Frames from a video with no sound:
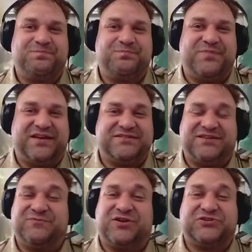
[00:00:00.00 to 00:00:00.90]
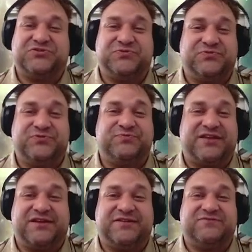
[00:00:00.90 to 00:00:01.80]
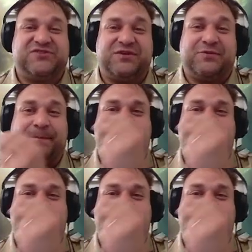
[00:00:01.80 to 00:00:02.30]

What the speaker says: because they walked into a room with elves and